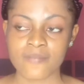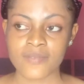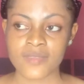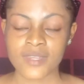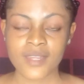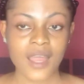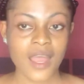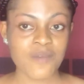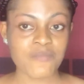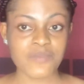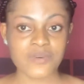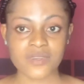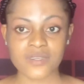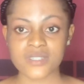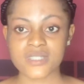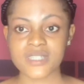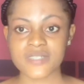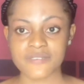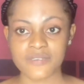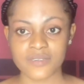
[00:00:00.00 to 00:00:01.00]
apologies
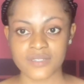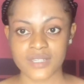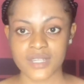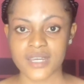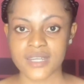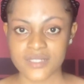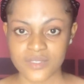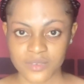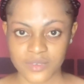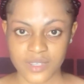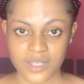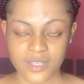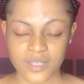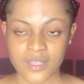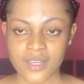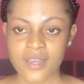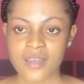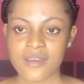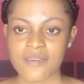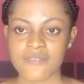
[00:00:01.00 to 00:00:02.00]
for that okay
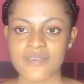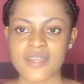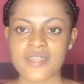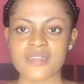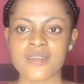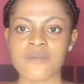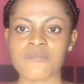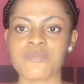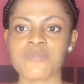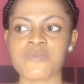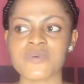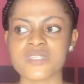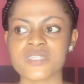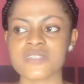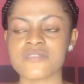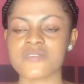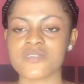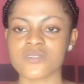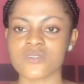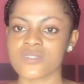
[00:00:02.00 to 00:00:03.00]
right now i'm posting
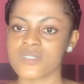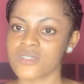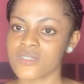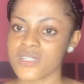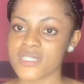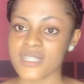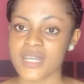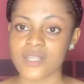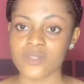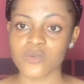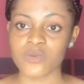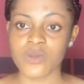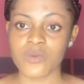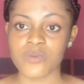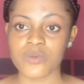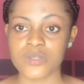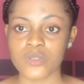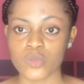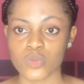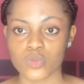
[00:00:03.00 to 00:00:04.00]
videos just like the way we
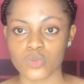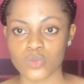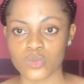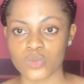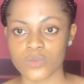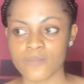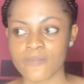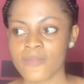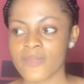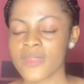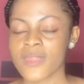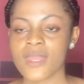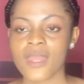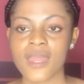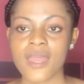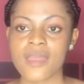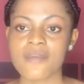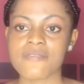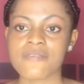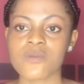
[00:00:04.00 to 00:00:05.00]
used to do
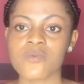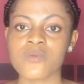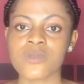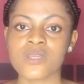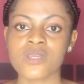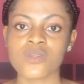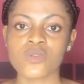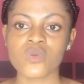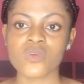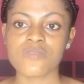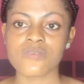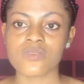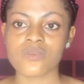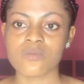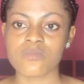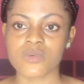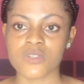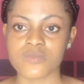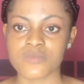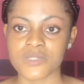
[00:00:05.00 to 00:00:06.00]
every week new video
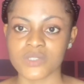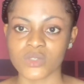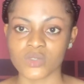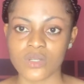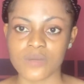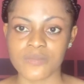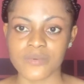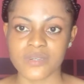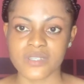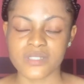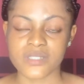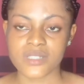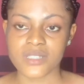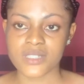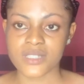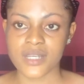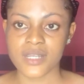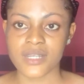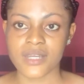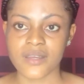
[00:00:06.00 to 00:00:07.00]
must be dropped on this
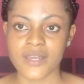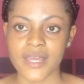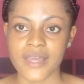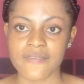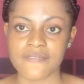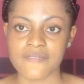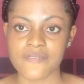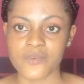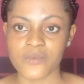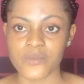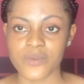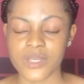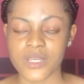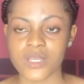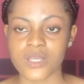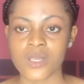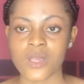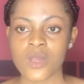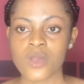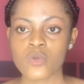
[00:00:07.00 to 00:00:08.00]
channel every week
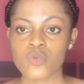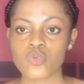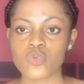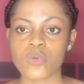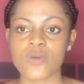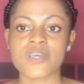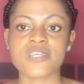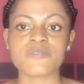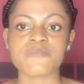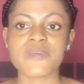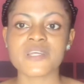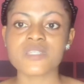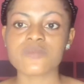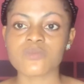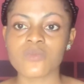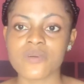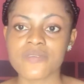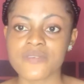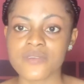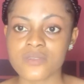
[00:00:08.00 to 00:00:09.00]
so expect more
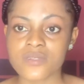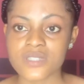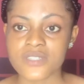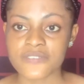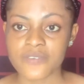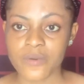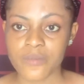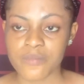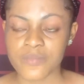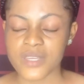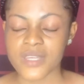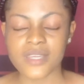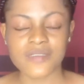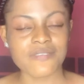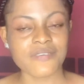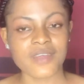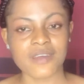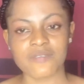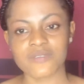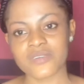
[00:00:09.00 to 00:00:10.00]
videos from me if you
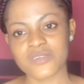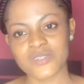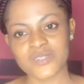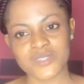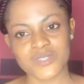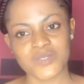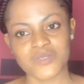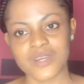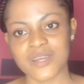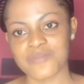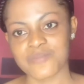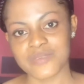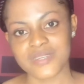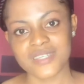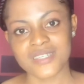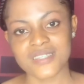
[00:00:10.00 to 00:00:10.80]
have not subscribed please